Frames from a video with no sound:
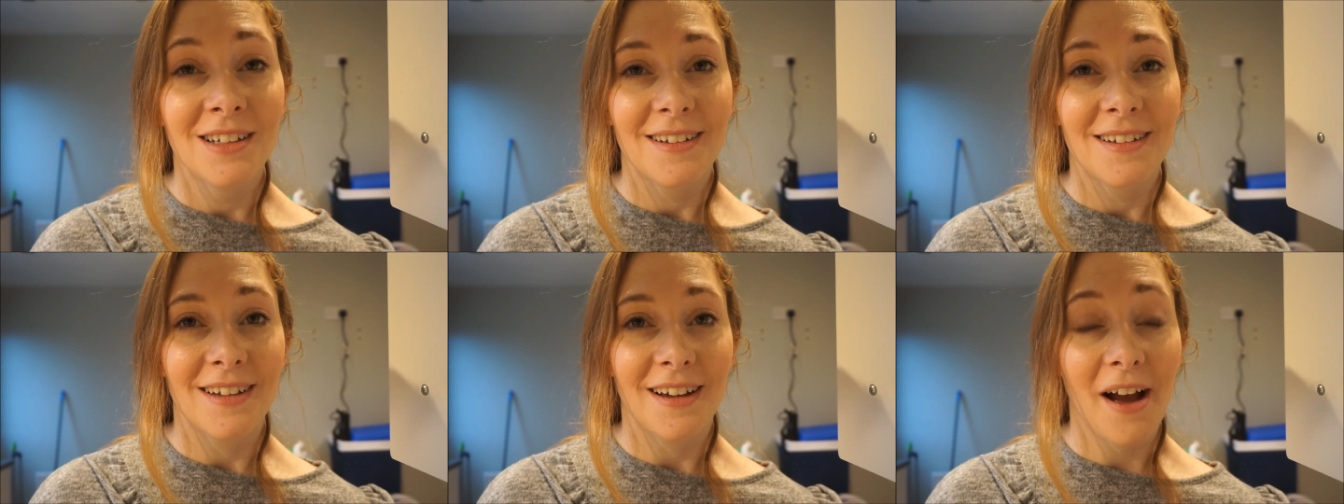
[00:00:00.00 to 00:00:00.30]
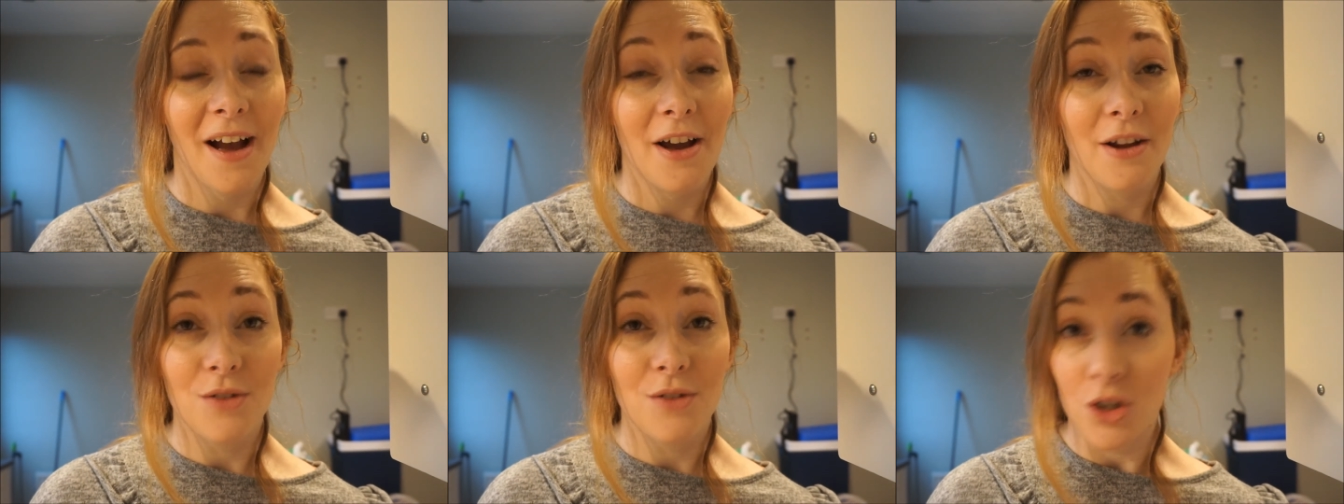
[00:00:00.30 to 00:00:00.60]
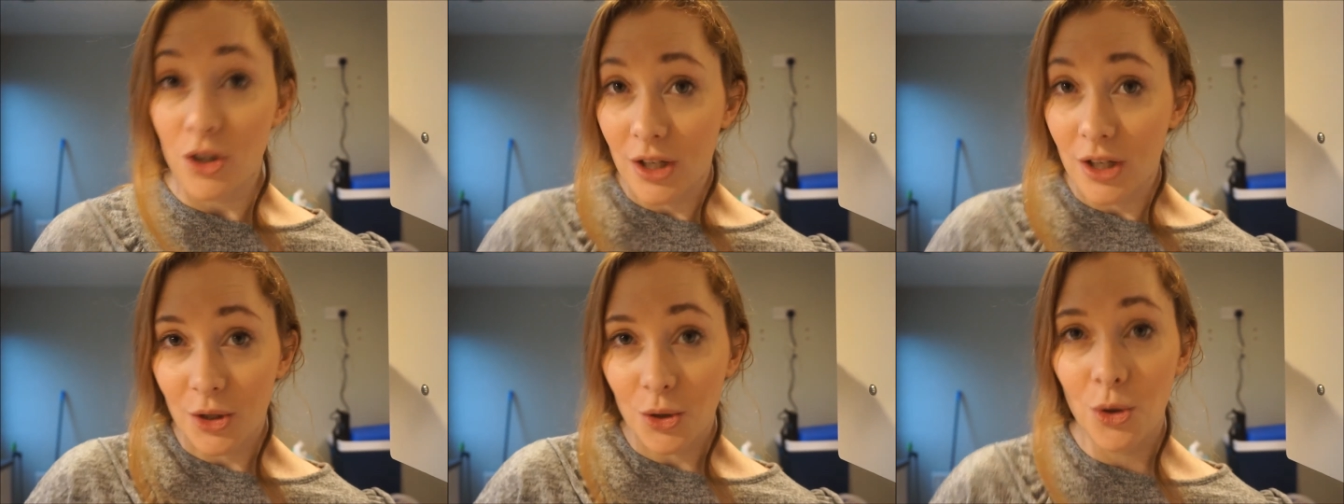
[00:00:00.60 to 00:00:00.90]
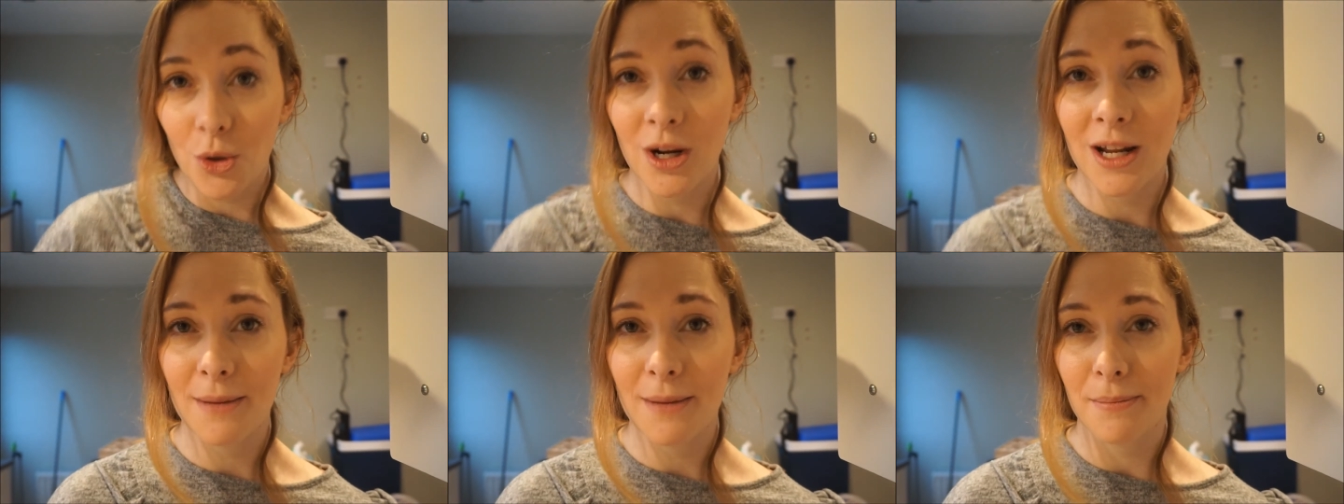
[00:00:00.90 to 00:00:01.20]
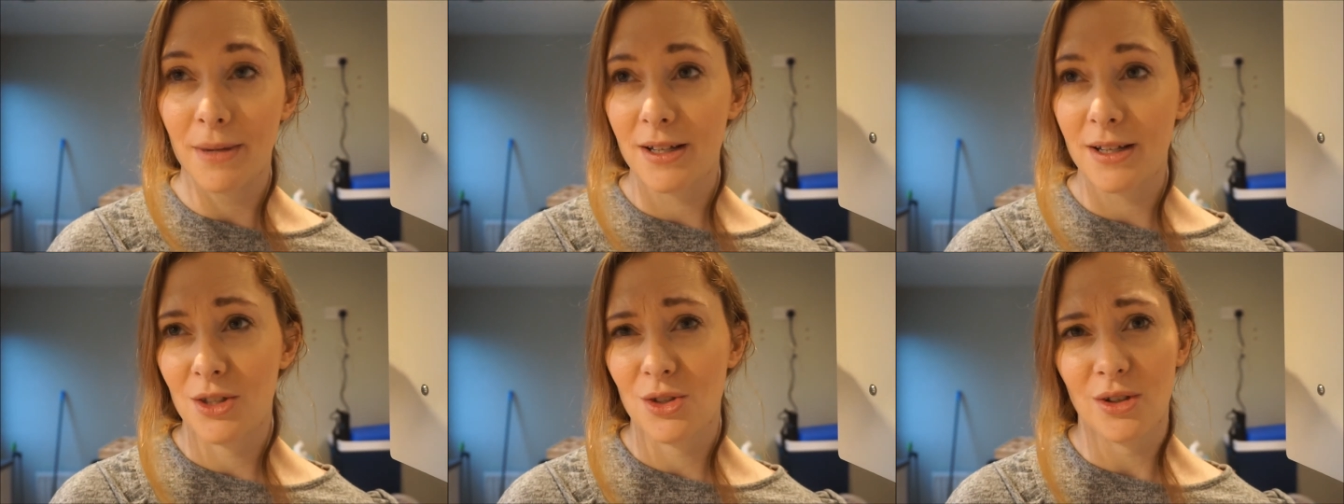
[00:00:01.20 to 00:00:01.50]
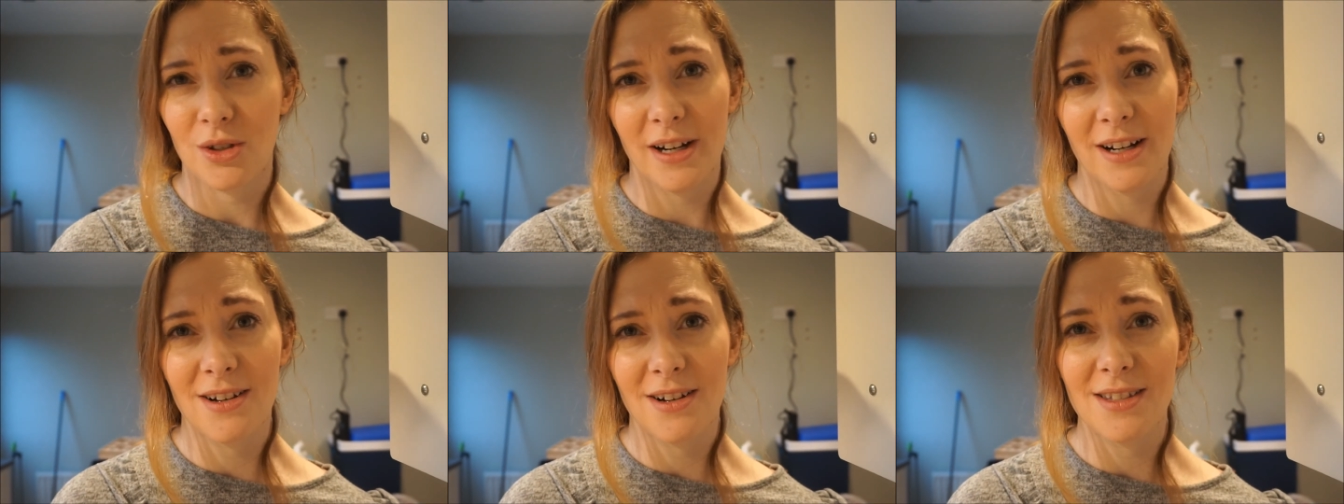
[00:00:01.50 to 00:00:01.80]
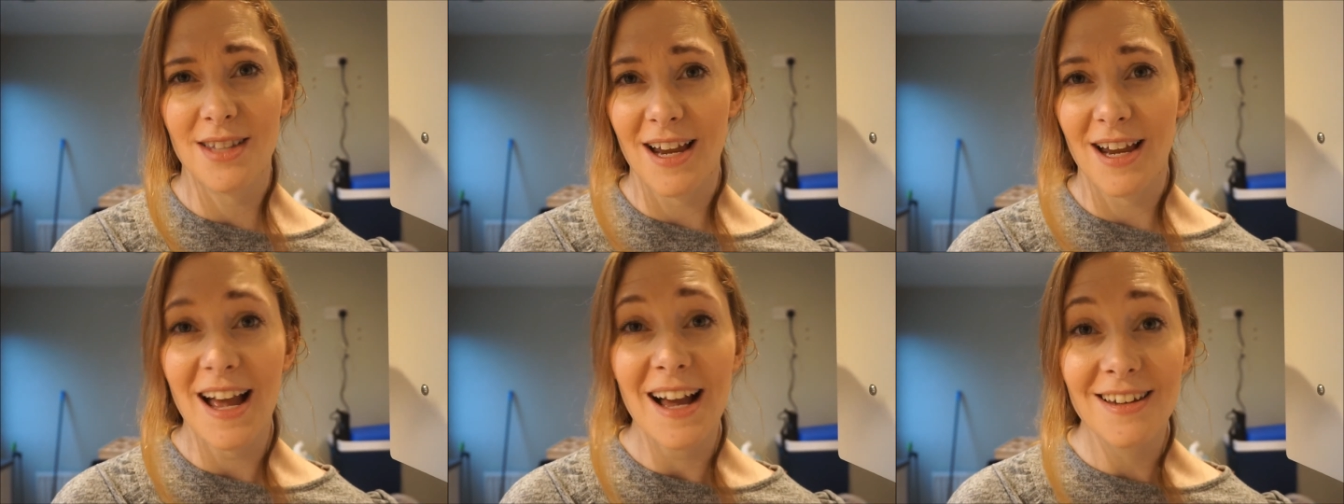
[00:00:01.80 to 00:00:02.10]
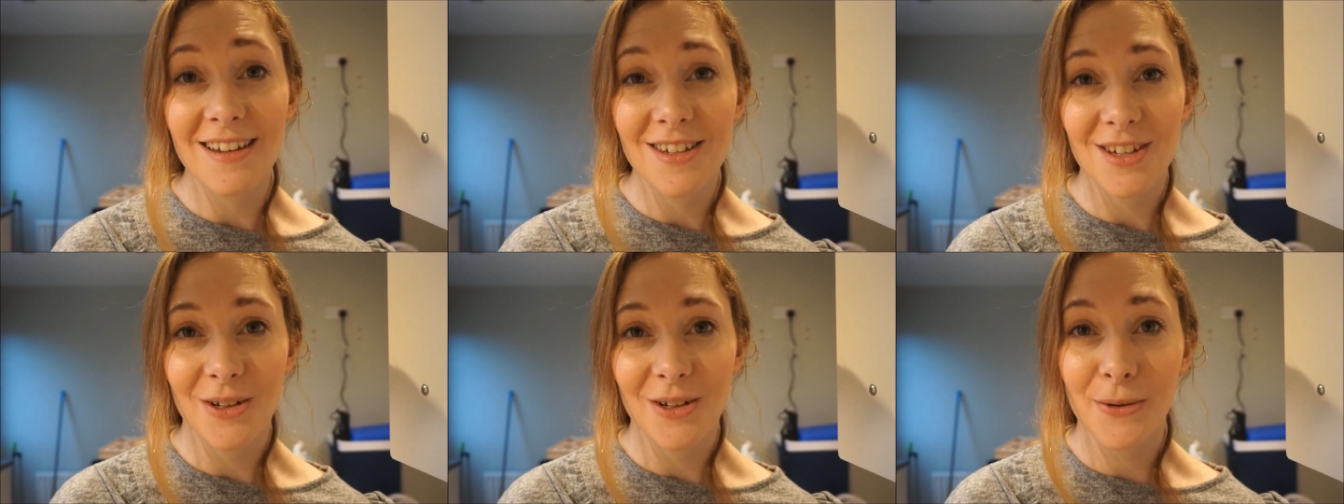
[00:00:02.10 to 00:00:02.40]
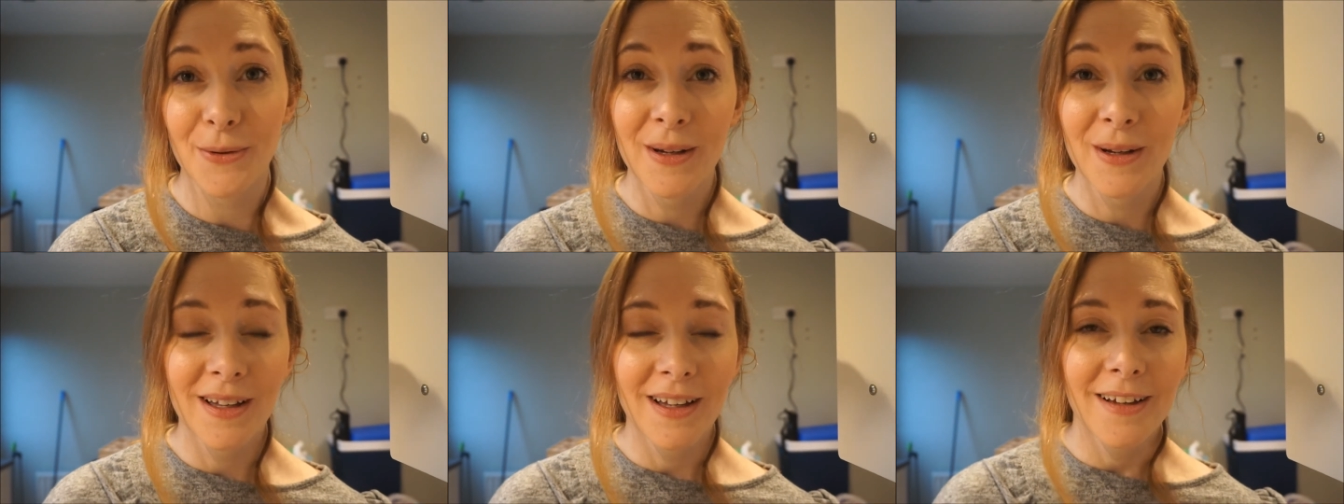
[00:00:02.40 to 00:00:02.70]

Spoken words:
I kind of took it all in my stride because I had to,